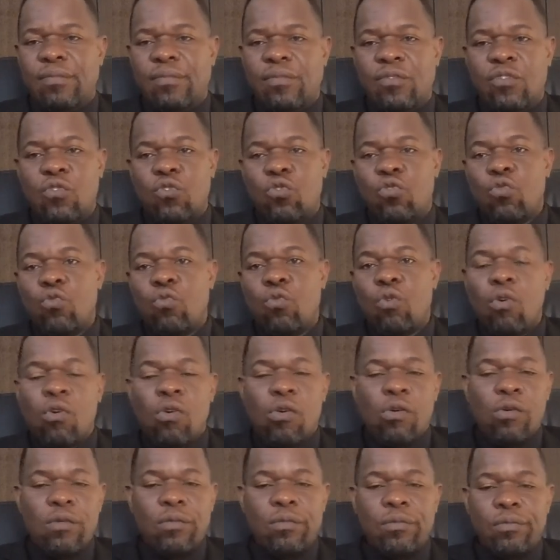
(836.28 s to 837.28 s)
go to
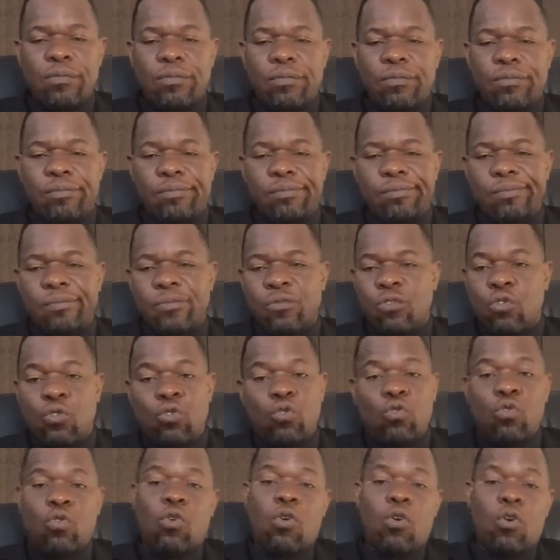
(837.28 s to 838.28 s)
war, go
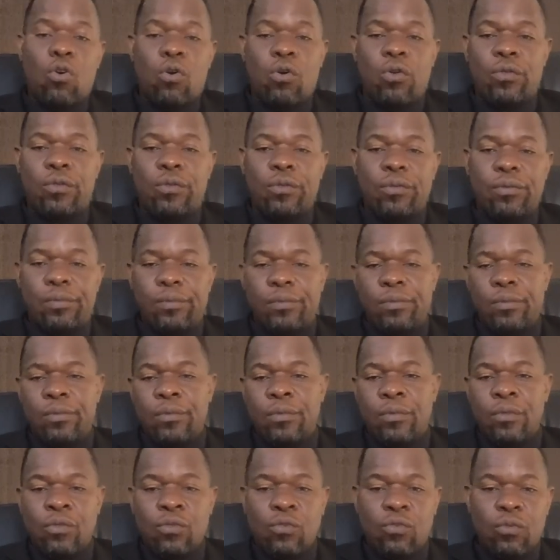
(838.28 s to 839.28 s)
to court,
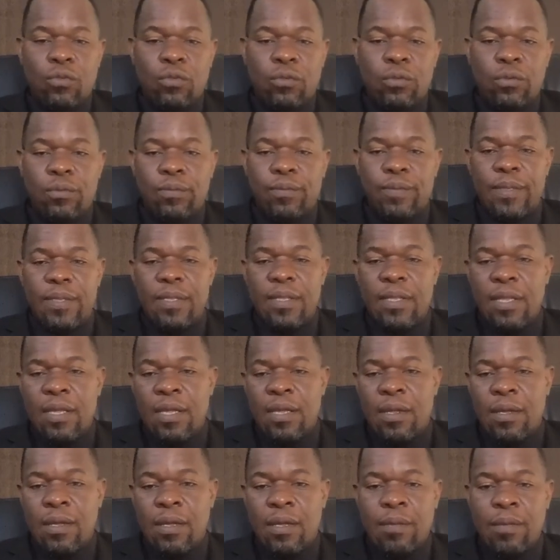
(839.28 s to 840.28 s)
go to
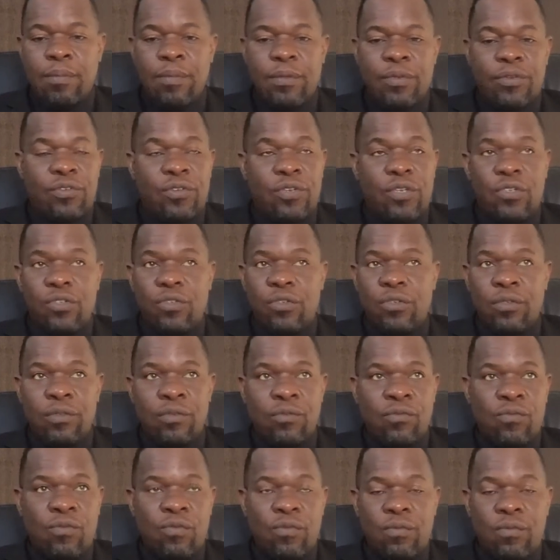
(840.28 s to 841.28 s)

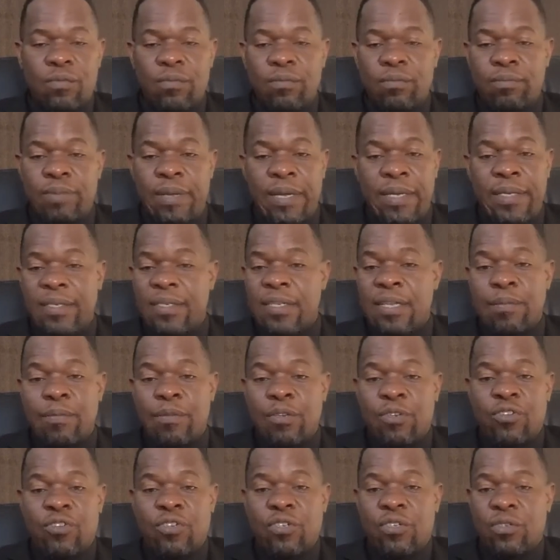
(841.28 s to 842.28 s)
arbitration, binding
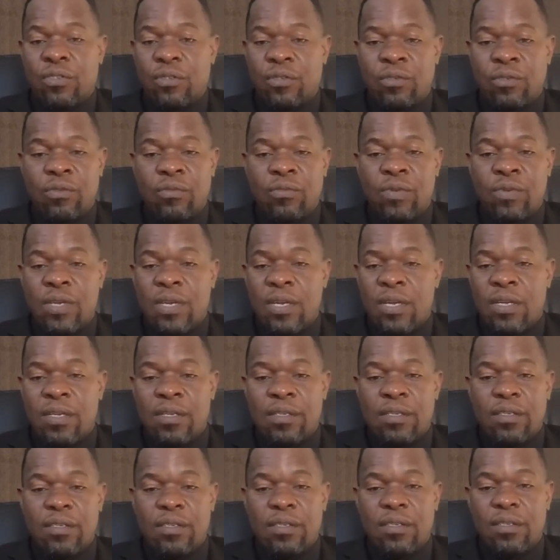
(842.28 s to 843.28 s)
arbitration, where
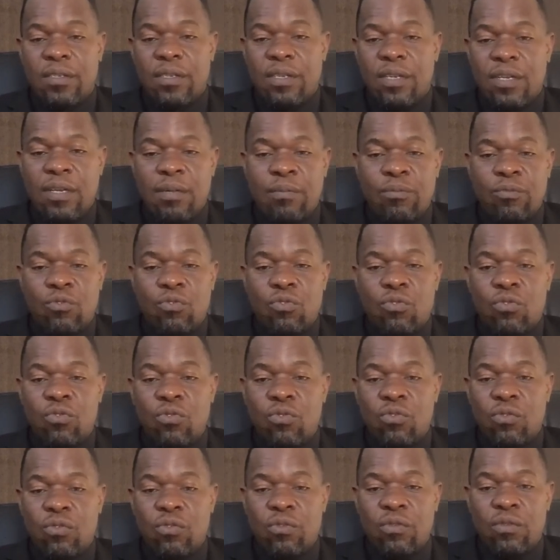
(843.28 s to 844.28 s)
I'm
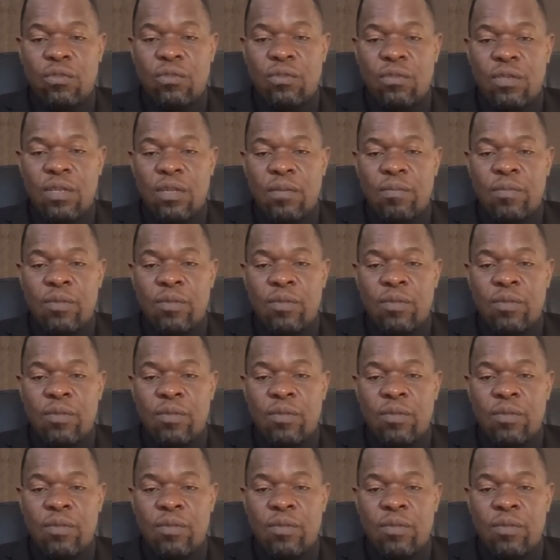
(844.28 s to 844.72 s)
told I'm